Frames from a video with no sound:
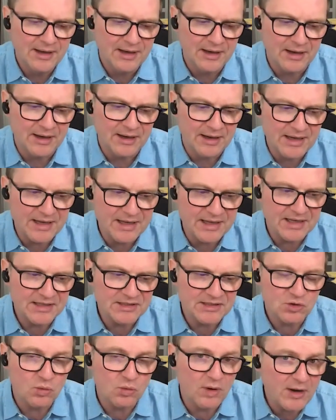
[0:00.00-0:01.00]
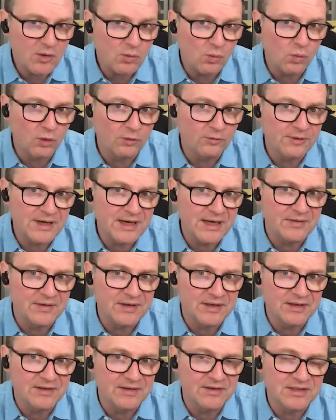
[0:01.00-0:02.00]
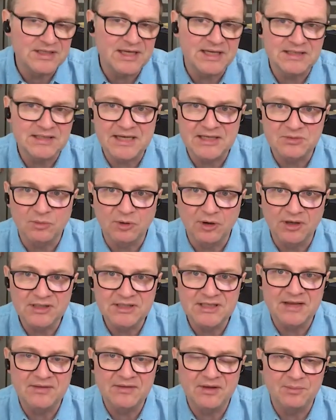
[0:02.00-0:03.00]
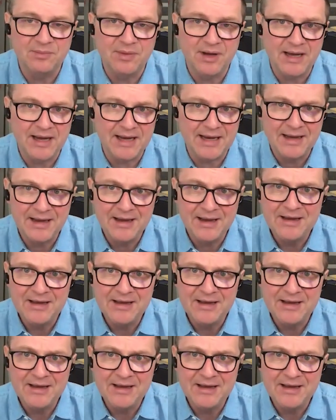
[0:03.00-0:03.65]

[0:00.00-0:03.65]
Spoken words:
It's quite worrying, the sense, as Mark said, that by